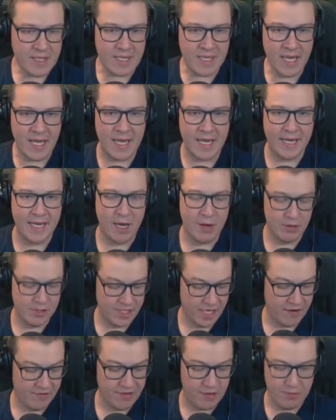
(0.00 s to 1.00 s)
And it goes
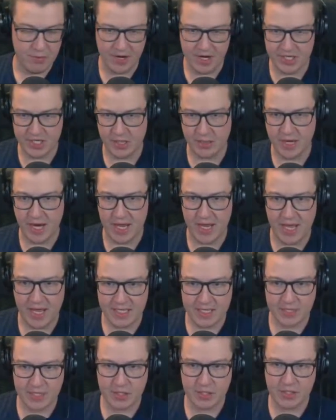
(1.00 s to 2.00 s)
in off the bridge. Okay,
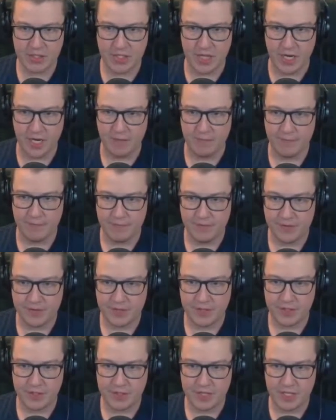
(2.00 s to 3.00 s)
that's good to know. It's
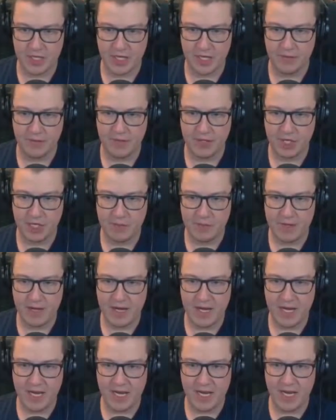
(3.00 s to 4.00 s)
good to know. You can come down
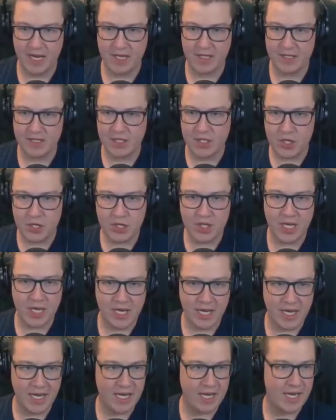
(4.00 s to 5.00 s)
here. There's nothing
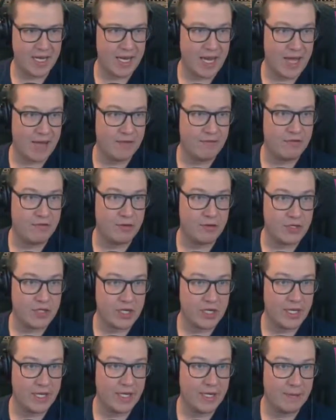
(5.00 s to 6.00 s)
in here yet,
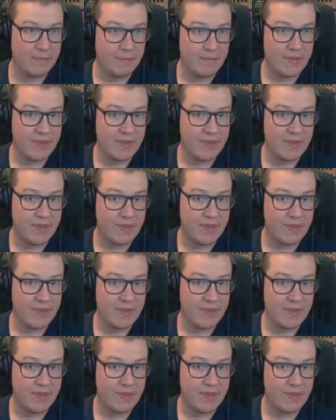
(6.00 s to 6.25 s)
unfortunately.